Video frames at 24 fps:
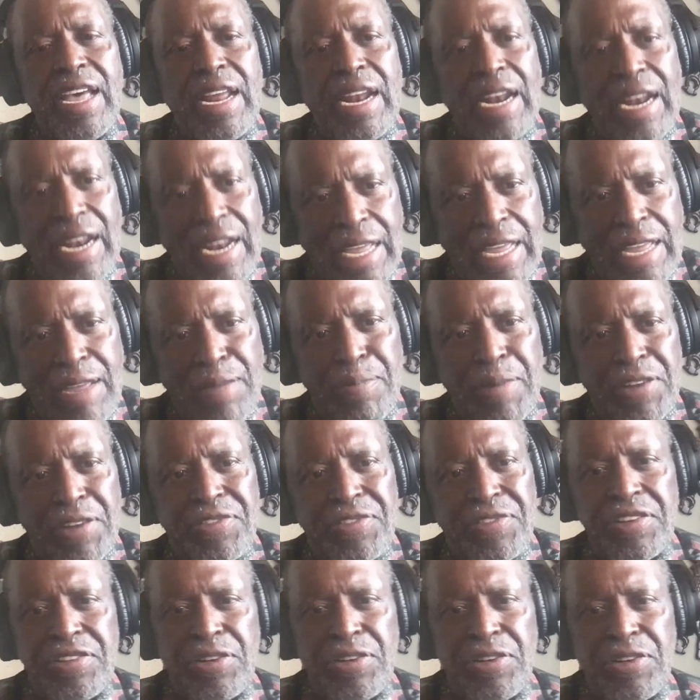and Lee, my
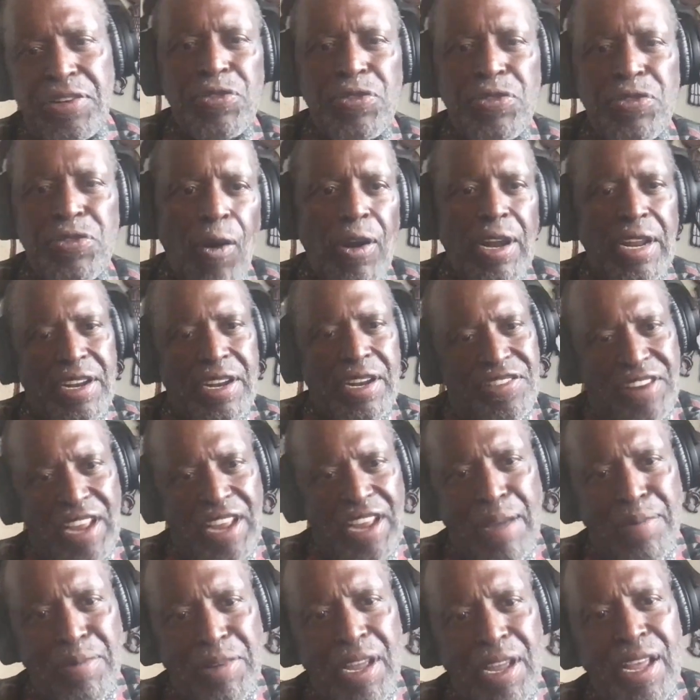sister. We was all in the
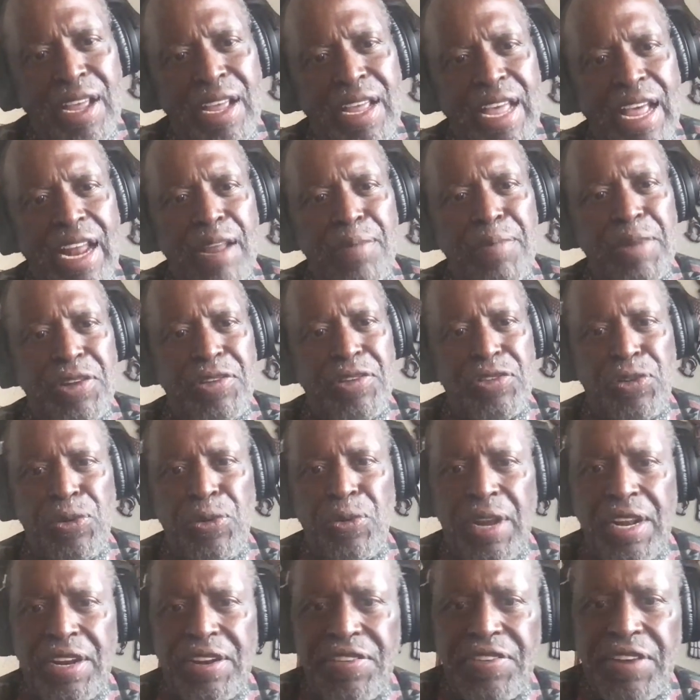same elementary
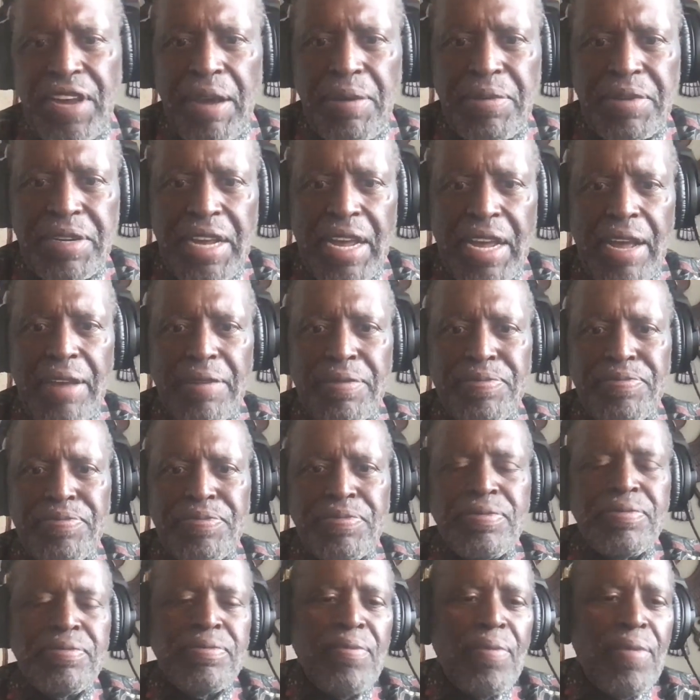school at the same time.
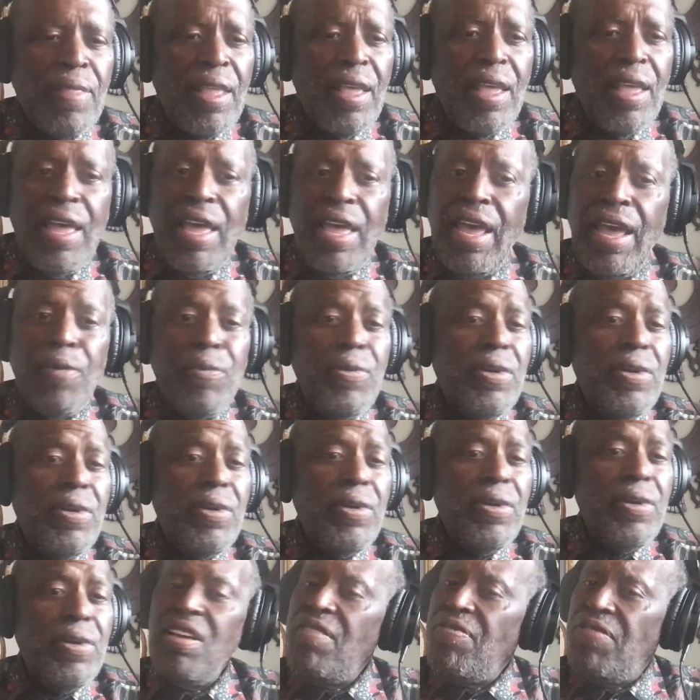And we
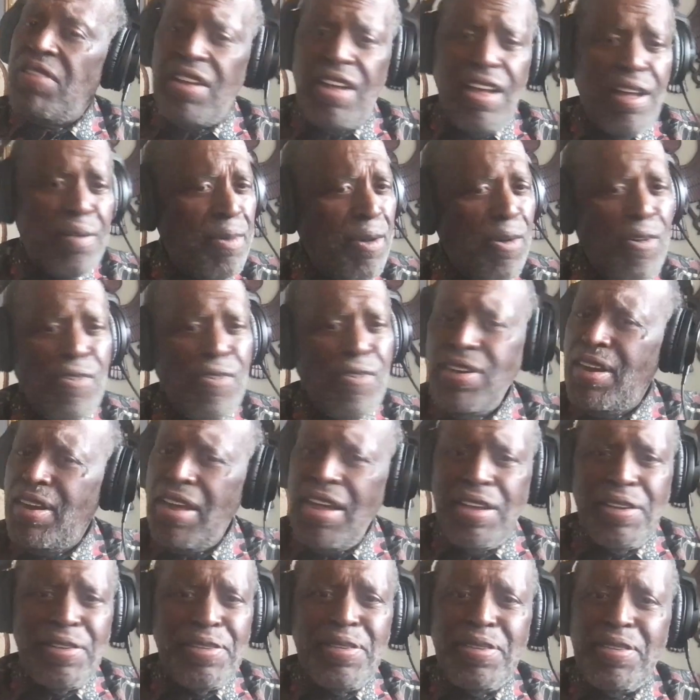loved to come home for
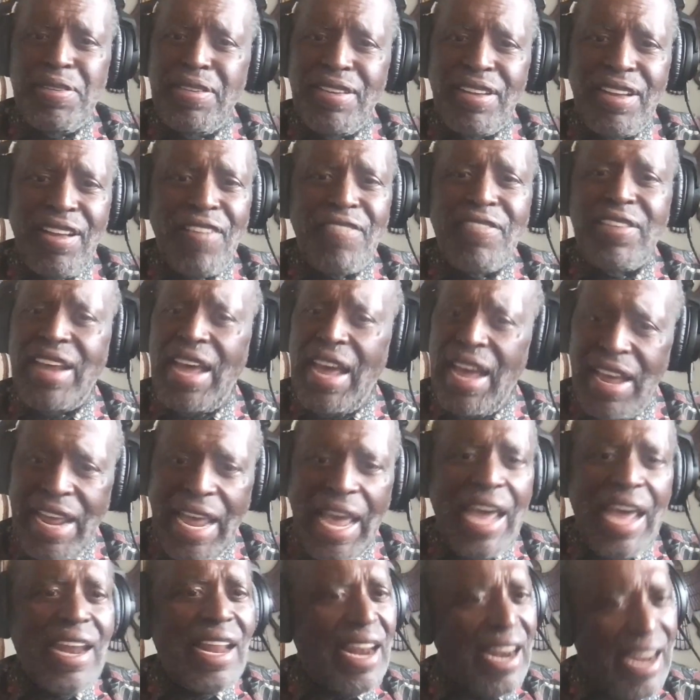lunch because Dad
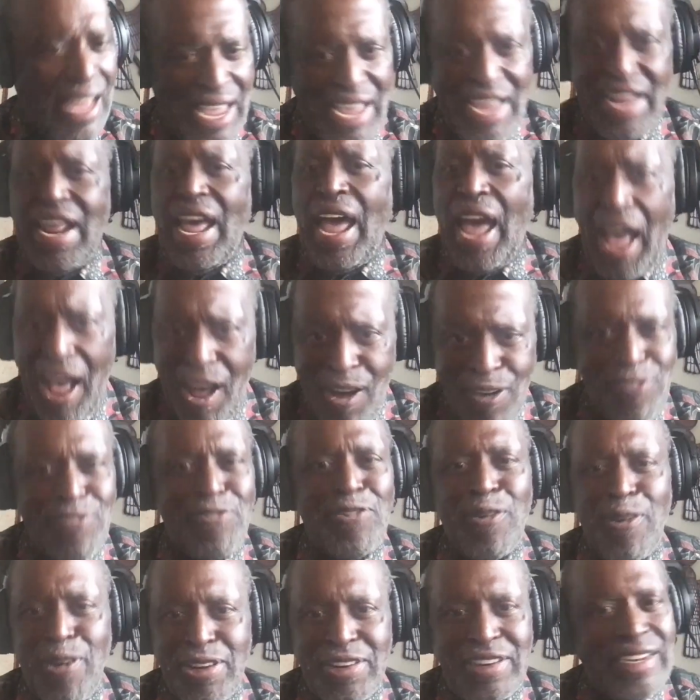had it laid out
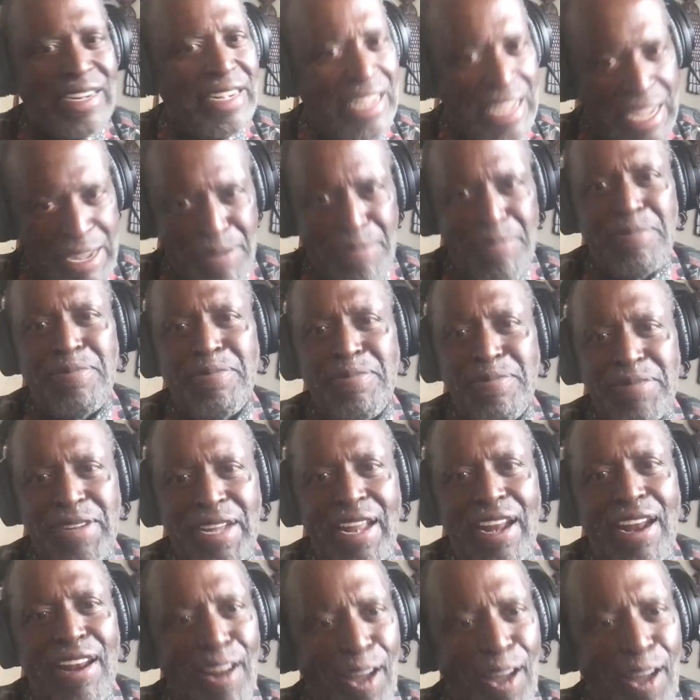for us deep
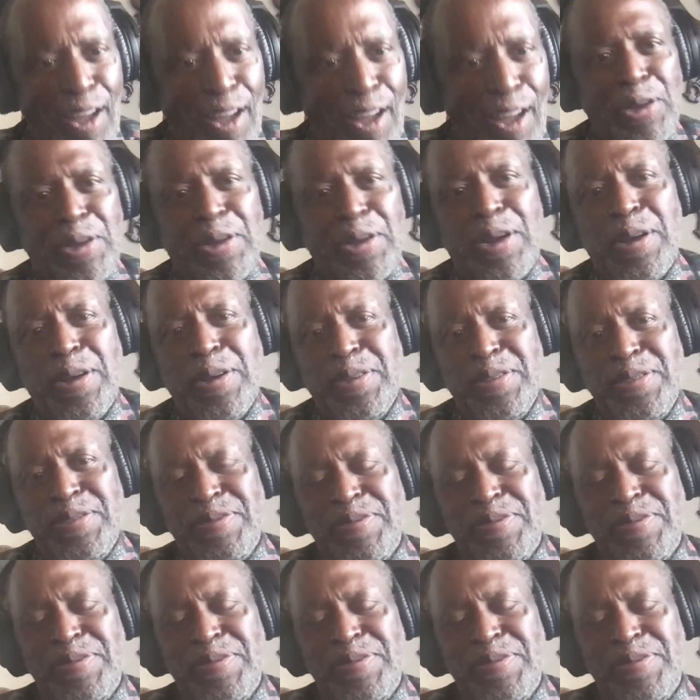and long.